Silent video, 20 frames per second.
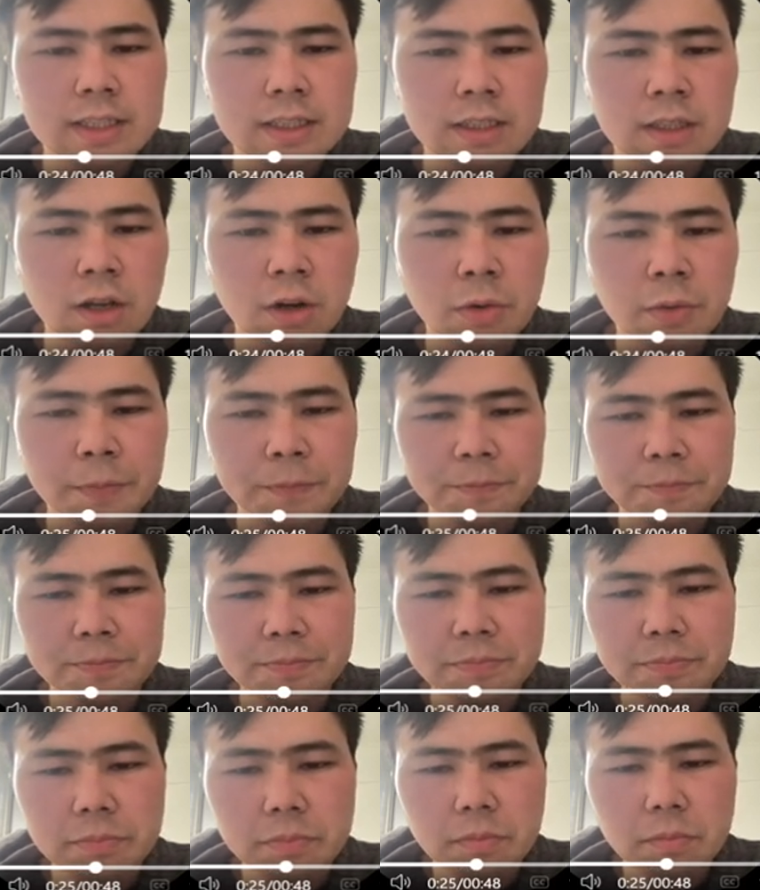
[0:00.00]
Now
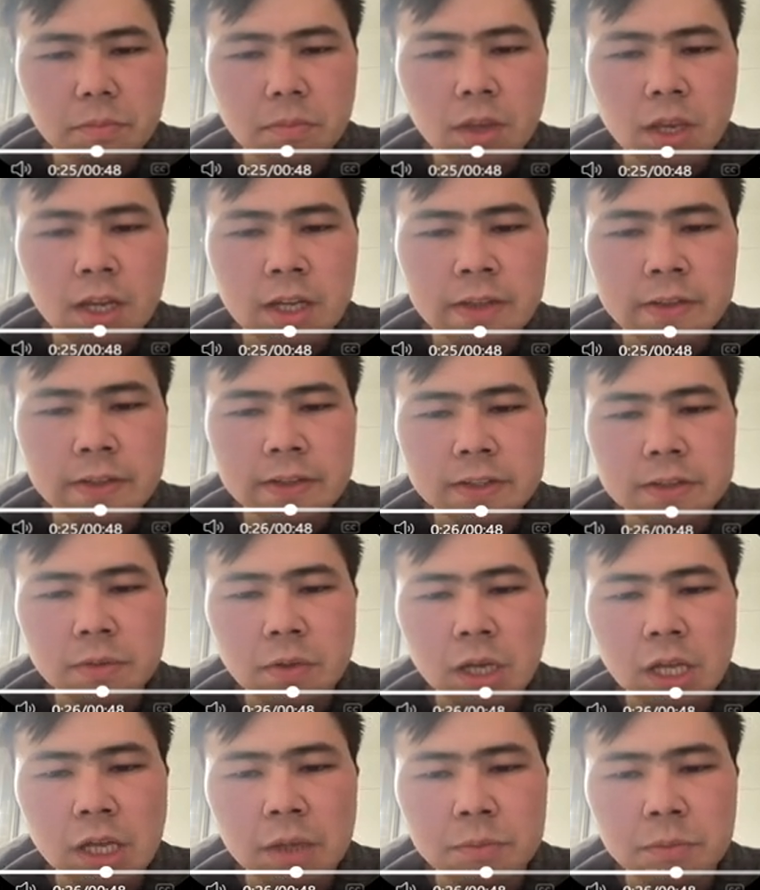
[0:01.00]
in this
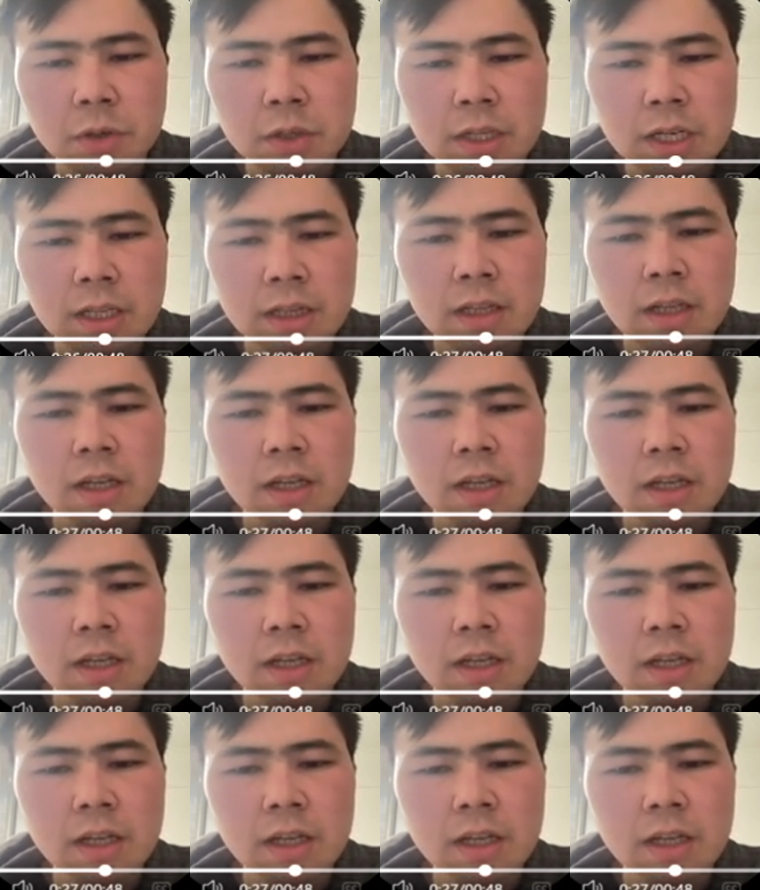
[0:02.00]
model,